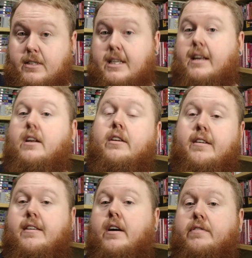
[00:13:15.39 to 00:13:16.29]
sitting on
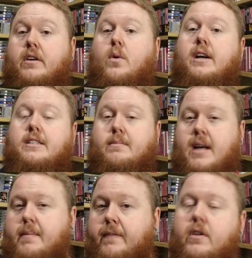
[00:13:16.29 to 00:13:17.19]
the shelf for quite
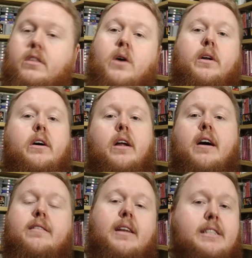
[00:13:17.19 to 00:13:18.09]
some time. If you throw it on
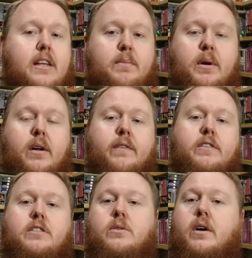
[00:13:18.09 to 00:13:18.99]
auction, let's say you put it on
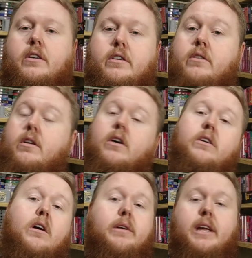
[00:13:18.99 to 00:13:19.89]
for
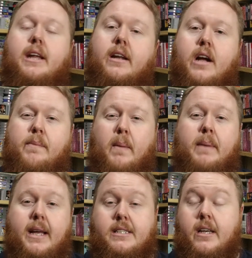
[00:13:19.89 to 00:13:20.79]
$200, you're already getting a couple
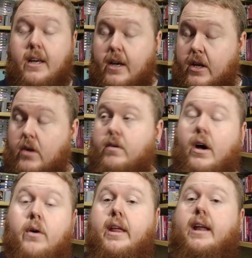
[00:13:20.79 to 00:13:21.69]
bids.
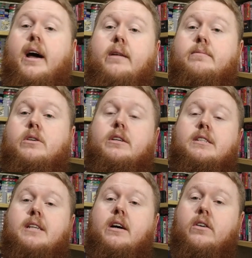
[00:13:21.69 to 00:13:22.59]
That item's going
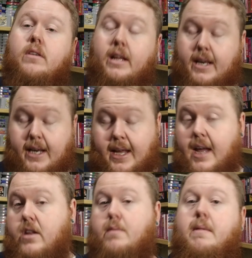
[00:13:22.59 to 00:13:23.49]
to sell, and
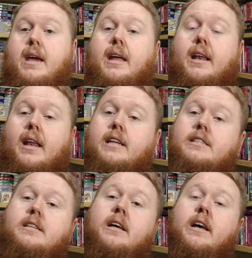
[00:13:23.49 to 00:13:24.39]
again, you may get
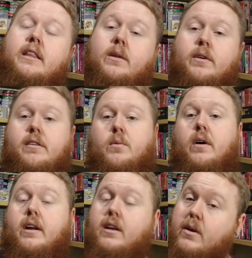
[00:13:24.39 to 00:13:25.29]
less than what you
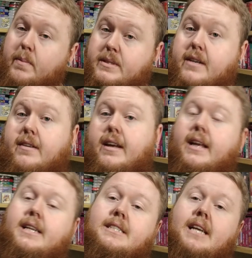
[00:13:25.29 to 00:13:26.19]
wanted, and you potentially
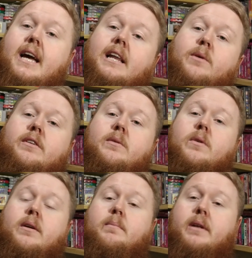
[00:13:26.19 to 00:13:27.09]
get exactly what
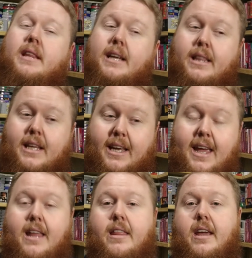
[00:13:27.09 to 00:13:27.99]
you wanted. But the
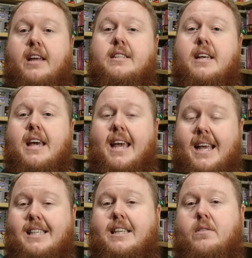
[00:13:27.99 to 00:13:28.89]
key thing is
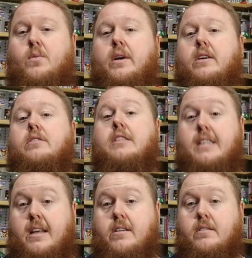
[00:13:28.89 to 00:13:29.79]
it will
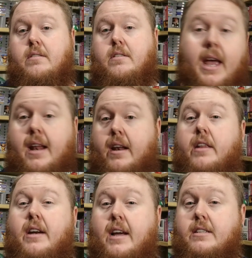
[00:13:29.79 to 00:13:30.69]
sell. And
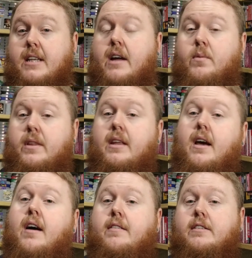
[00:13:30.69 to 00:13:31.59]
another downside with the
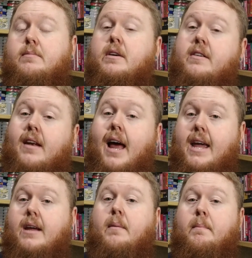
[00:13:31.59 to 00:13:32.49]
auctions, much
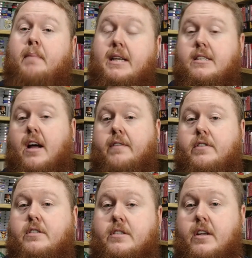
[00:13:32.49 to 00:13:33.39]
like best
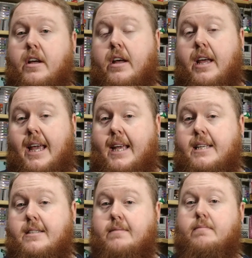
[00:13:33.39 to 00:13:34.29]
offers,
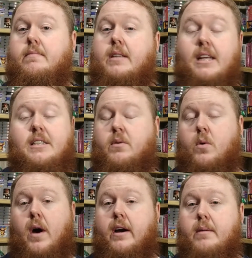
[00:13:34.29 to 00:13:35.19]
is it doesn't
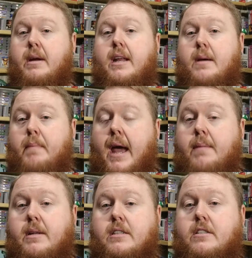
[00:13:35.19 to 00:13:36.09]
require immediate
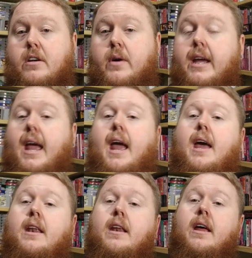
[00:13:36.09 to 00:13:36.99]
payment. So it
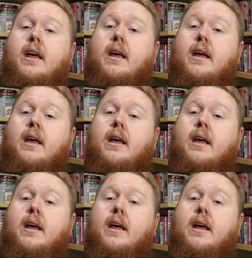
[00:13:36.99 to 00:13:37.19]
can,